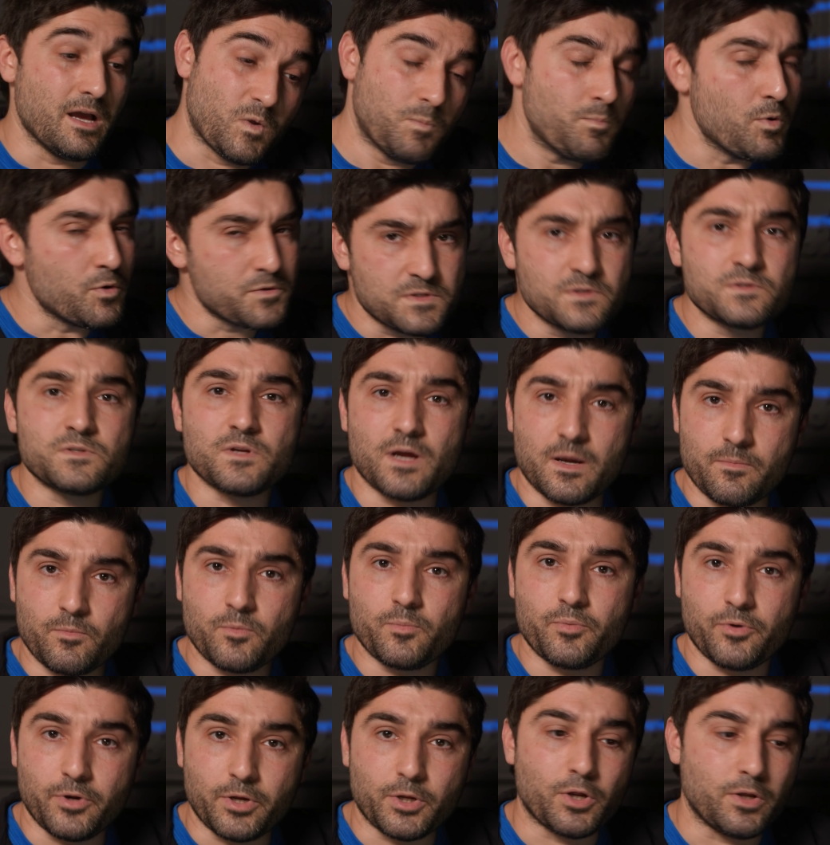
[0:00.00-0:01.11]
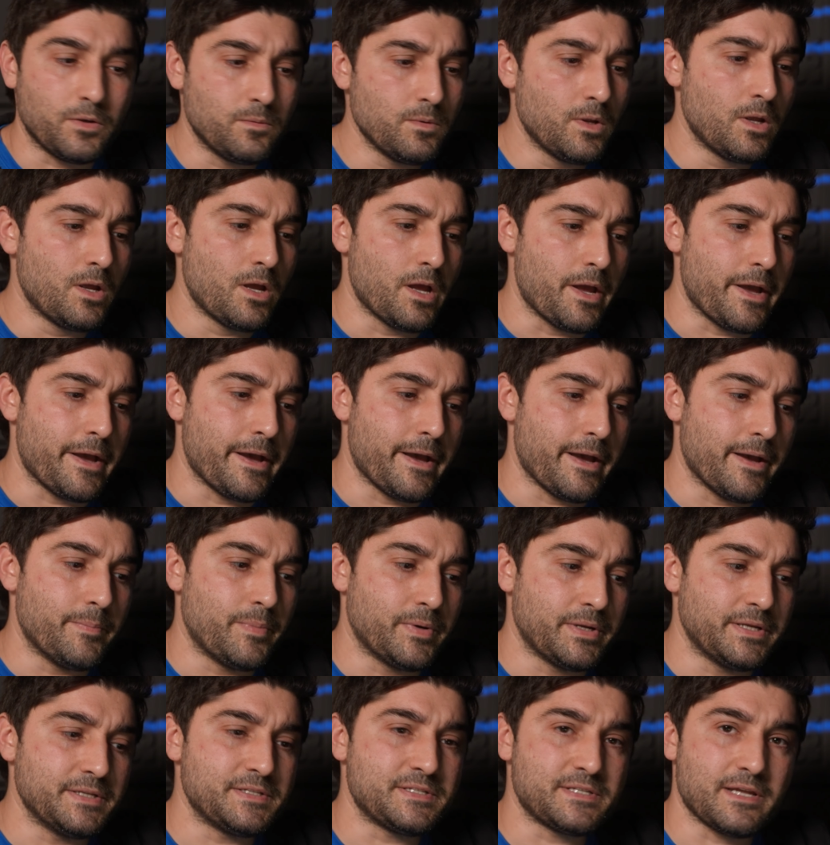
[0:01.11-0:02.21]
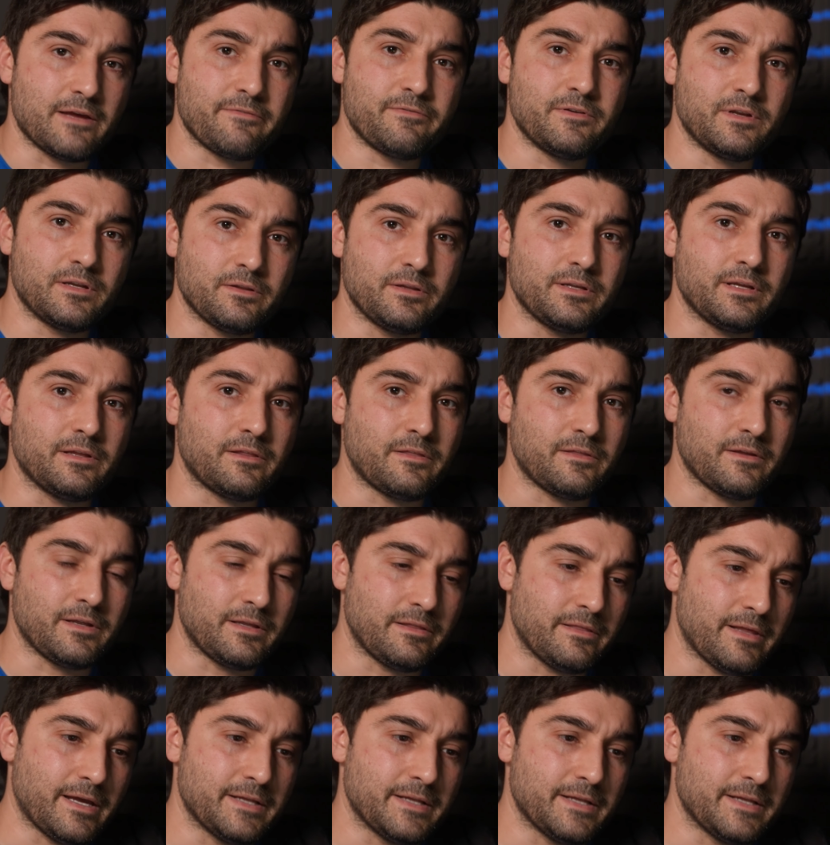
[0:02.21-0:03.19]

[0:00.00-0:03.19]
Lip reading: Most of the time, we're pretty good, but it's definitely a thing